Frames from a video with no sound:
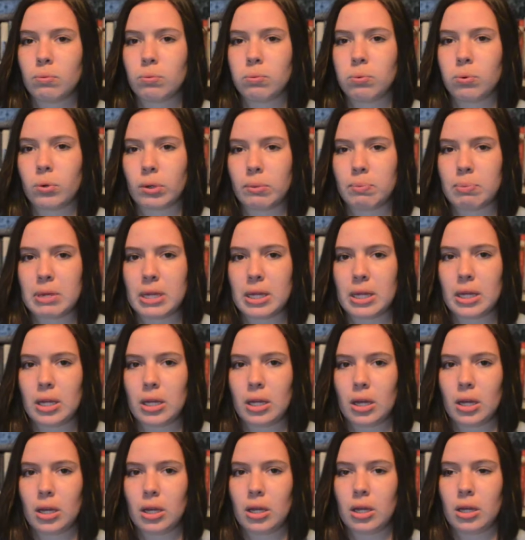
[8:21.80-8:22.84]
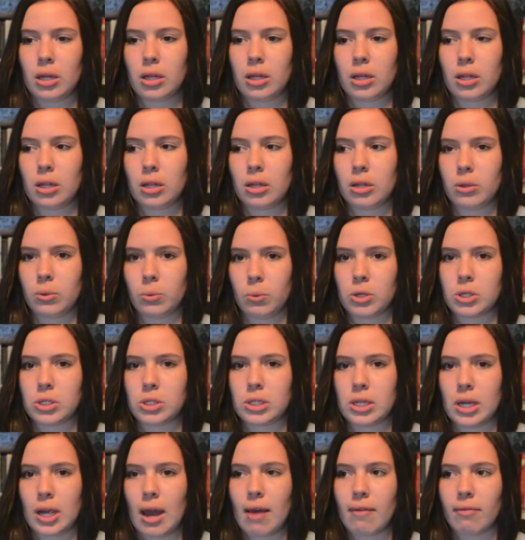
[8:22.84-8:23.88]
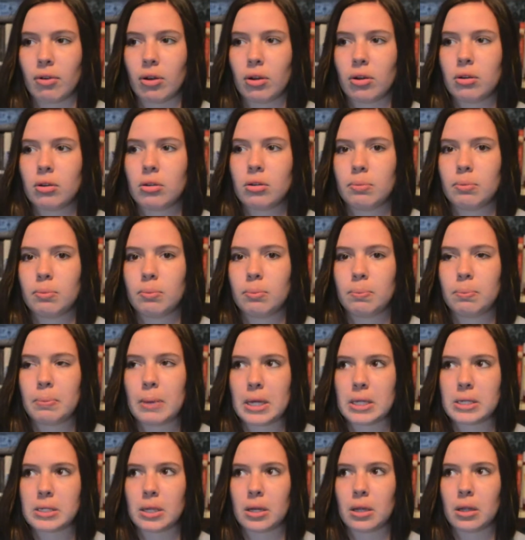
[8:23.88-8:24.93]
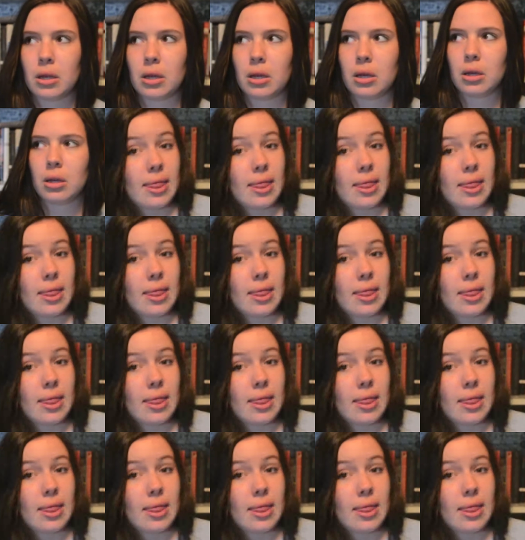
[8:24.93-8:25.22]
would be the worst thing ever, basically.